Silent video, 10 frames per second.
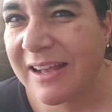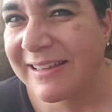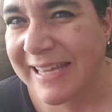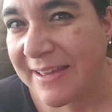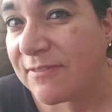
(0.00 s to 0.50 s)
not
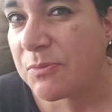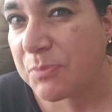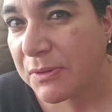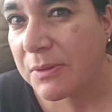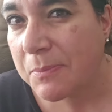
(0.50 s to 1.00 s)
even
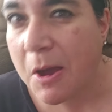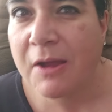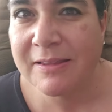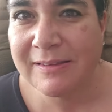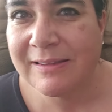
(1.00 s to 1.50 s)
put them
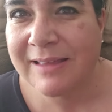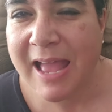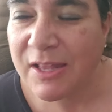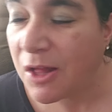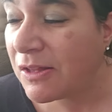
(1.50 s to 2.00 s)
on
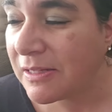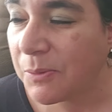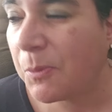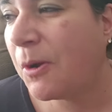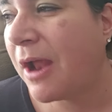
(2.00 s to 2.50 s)
at all
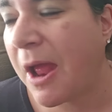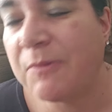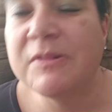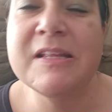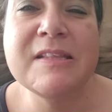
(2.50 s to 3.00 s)
anymore. I
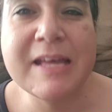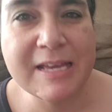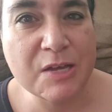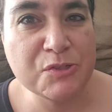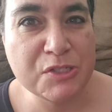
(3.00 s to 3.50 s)
really like
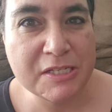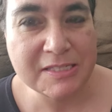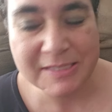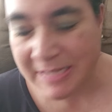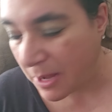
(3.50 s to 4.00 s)
how she
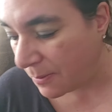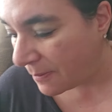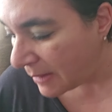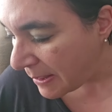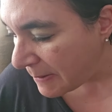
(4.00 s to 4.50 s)
is now.
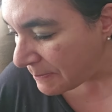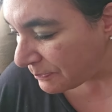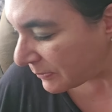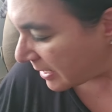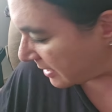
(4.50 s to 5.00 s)

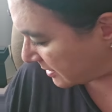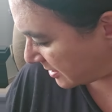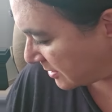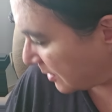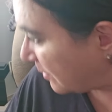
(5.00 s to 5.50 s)

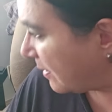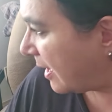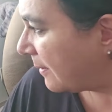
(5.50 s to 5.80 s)
So,